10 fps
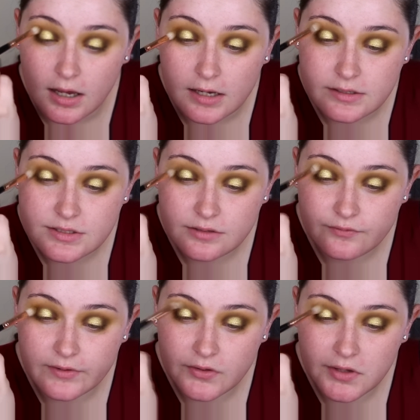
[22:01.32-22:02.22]
I do
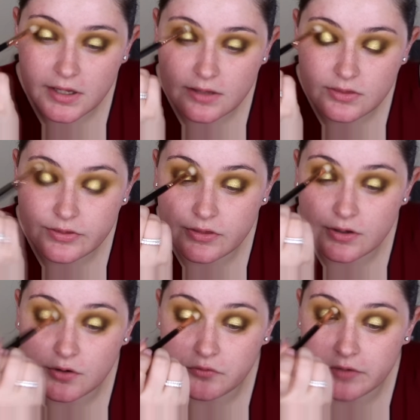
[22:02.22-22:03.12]
feel like the
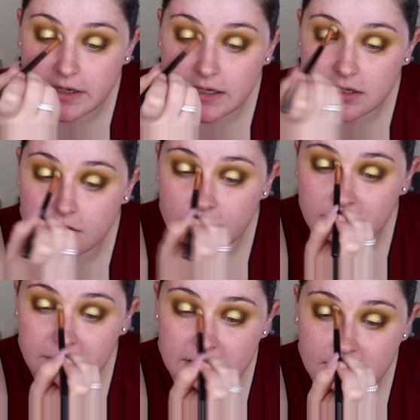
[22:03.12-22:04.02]
green could
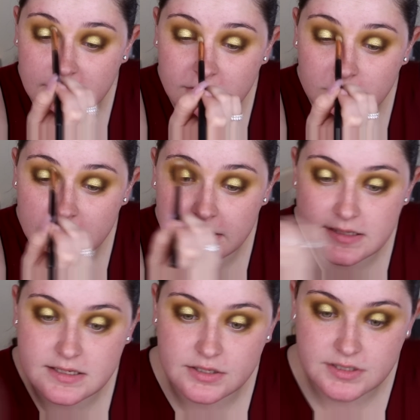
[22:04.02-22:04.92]
have been a little bit
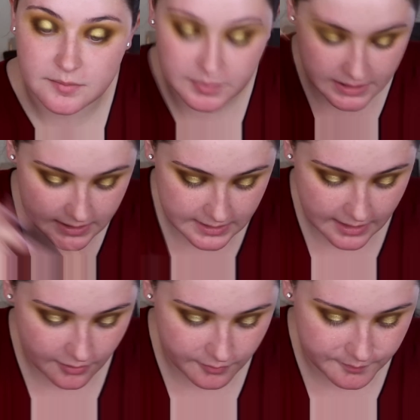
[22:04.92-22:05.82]
easier to blend
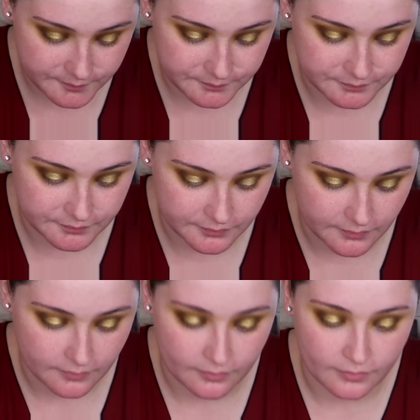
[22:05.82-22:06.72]
out.
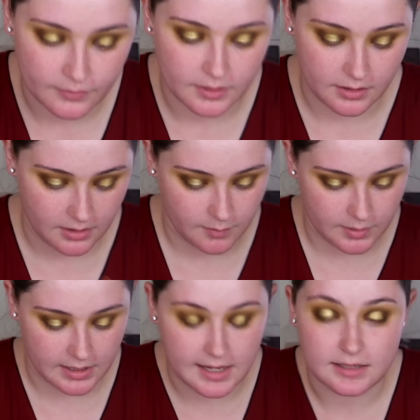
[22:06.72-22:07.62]
I'm
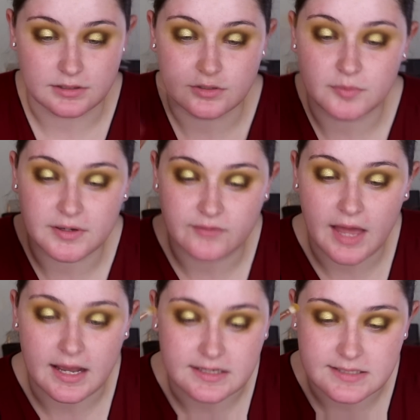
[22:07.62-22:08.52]
gonna add a little bit of
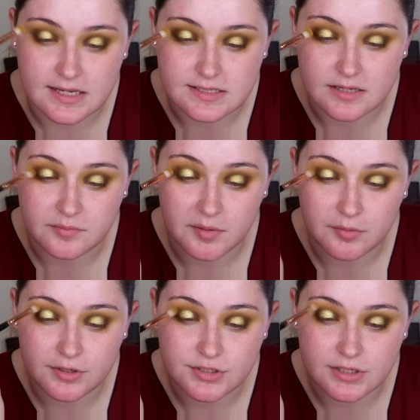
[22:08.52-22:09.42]
access on my
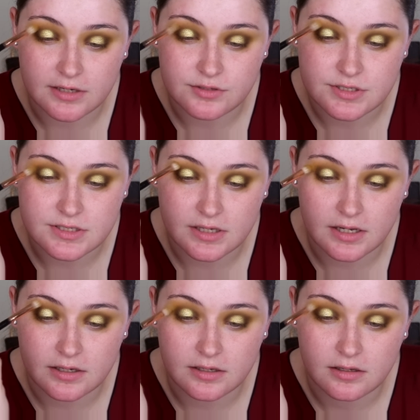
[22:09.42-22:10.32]
brush now just to
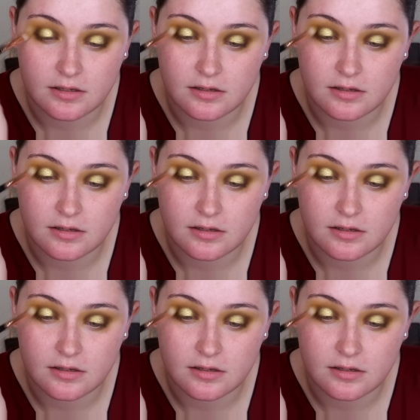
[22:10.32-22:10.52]
kind of